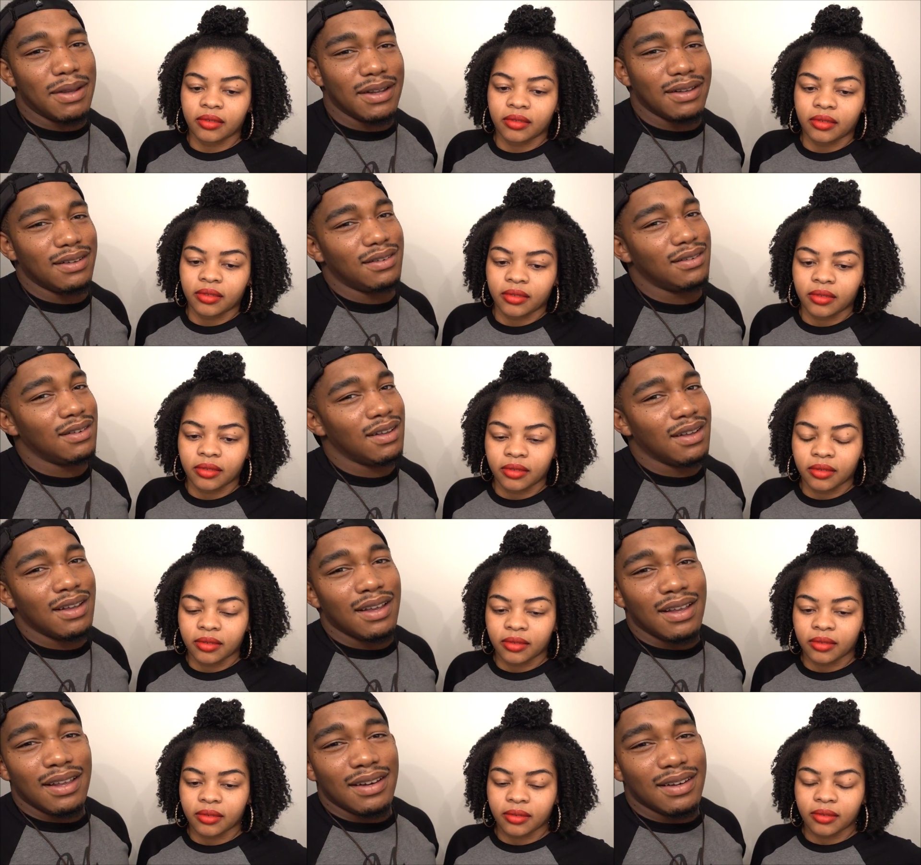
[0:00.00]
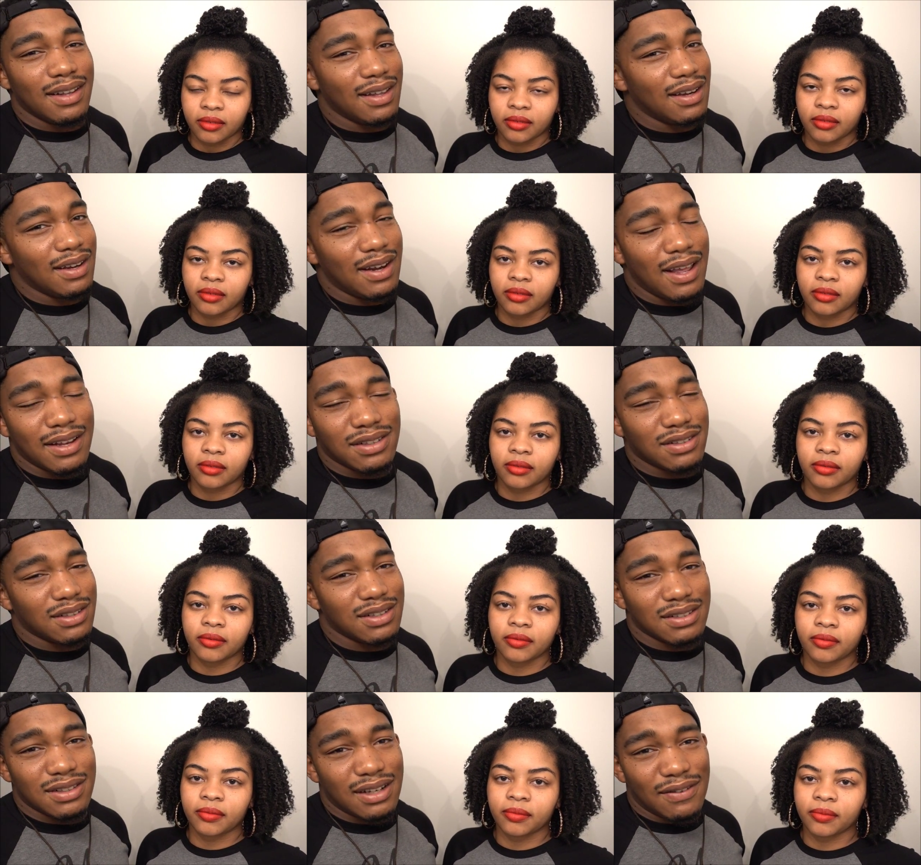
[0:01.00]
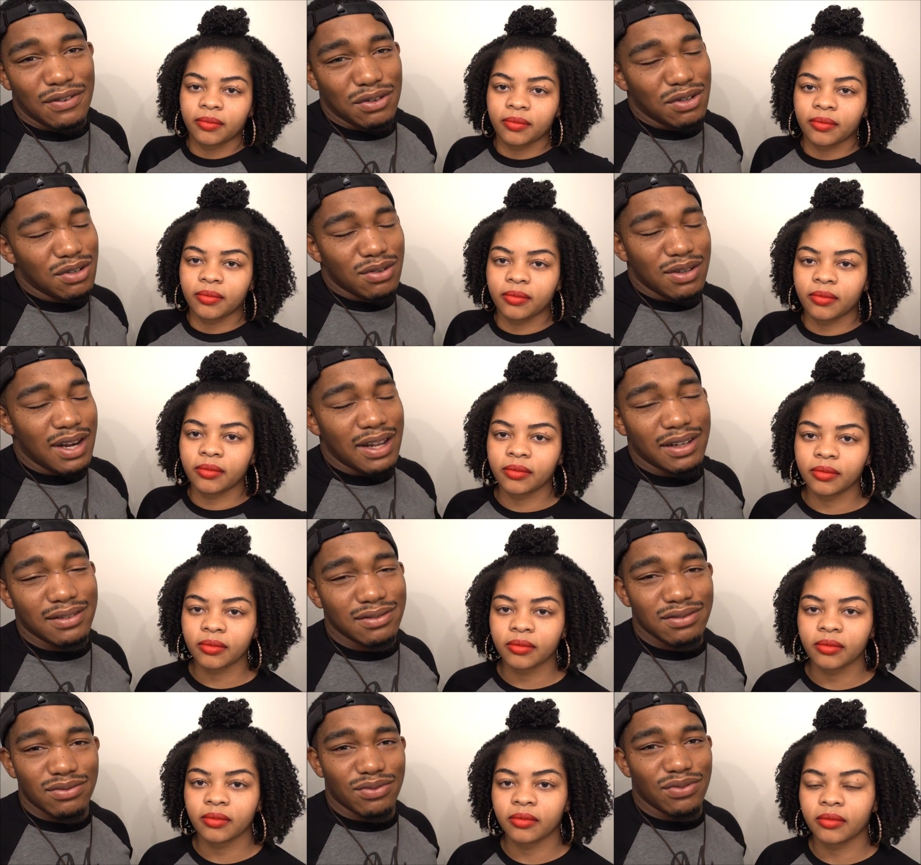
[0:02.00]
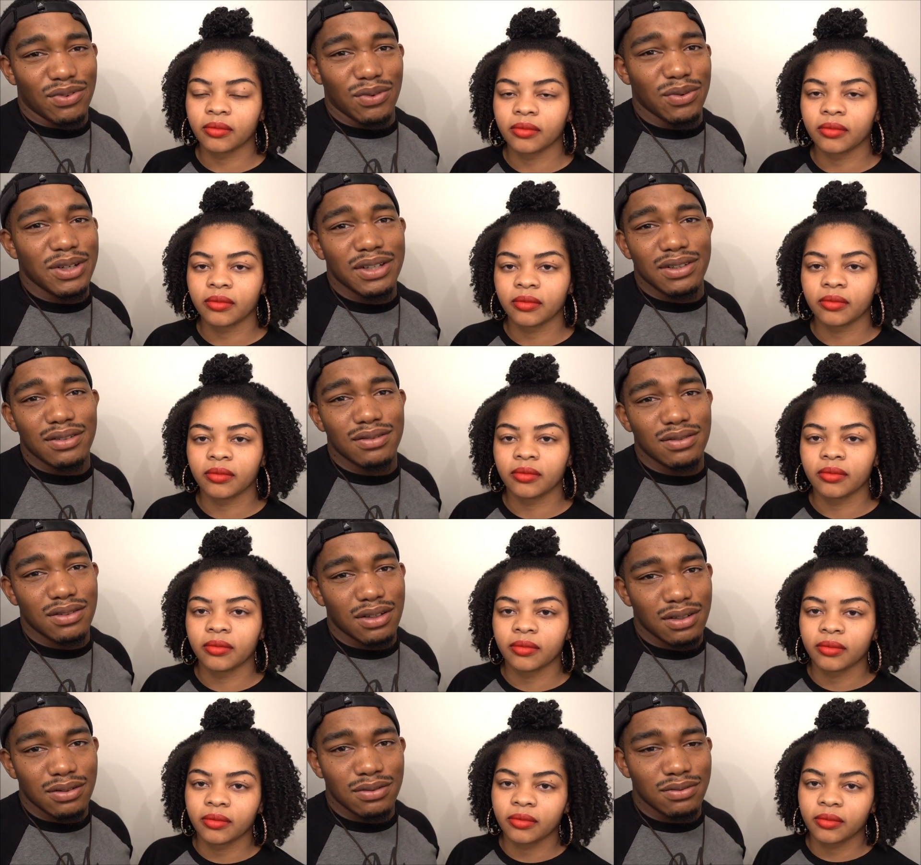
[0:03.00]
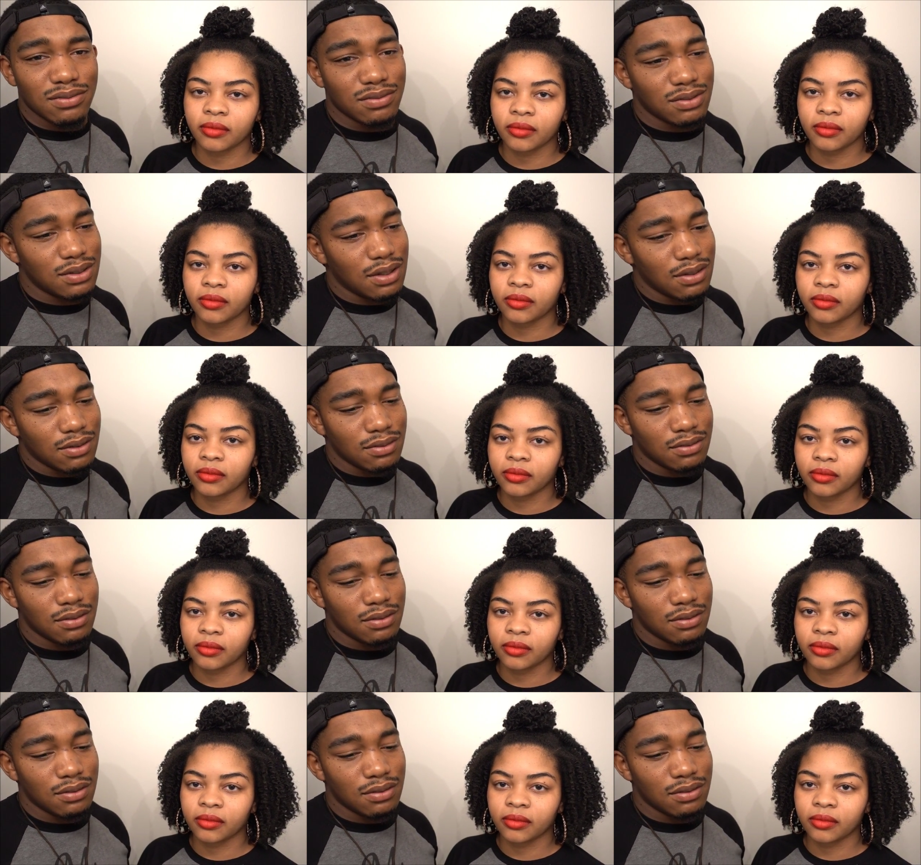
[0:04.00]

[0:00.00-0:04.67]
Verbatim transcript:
Speaker 1: I mean, then it ain't because if you do it ain't for real. You know, so.